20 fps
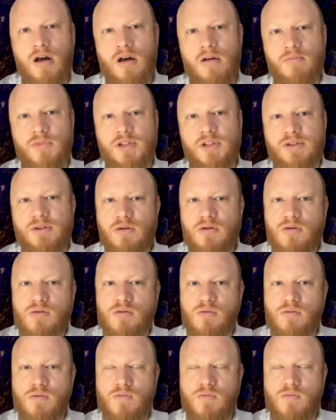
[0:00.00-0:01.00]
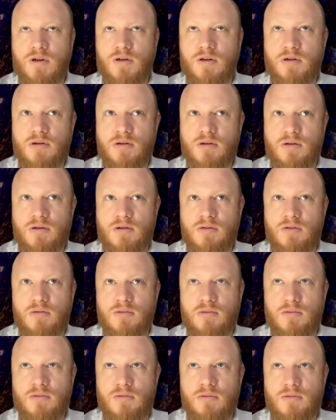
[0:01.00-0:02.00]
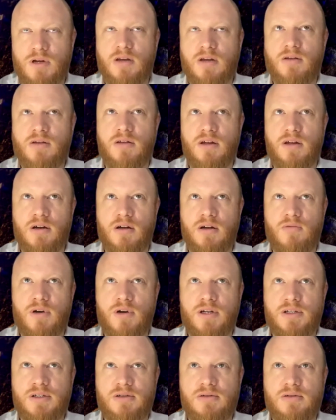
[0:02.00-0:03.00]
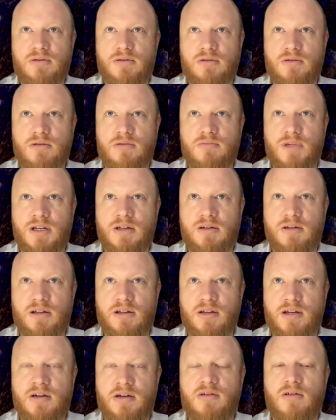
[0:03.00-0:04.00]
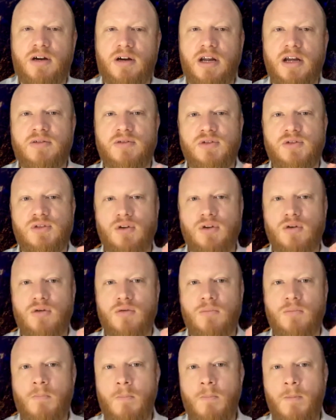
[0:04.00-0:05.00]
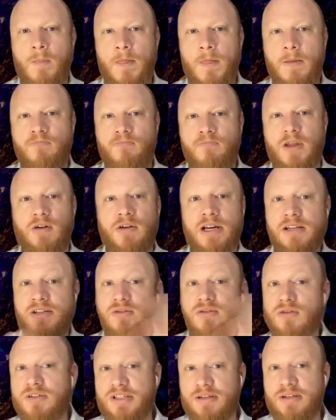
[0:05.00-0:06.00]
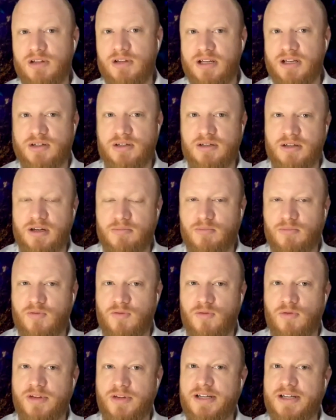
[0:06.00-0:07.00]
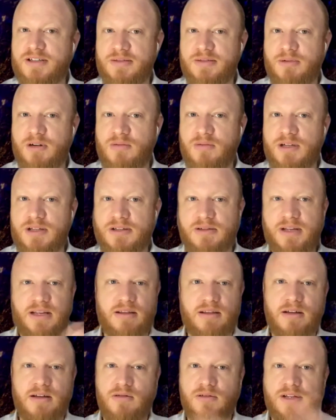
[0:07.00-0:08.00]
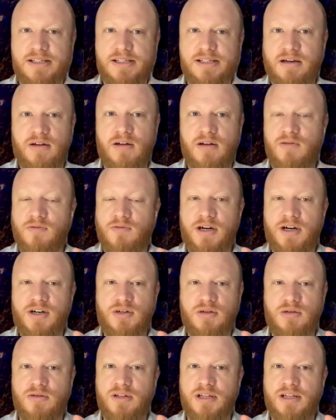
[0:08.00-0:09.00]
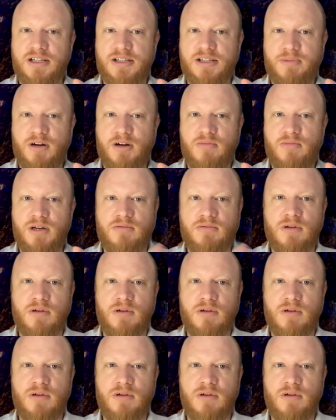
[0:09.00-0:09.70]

So the thing I wanted to make clear there. Okay, so there is no simulation done before these experiments. They literally start afresh on the experiment.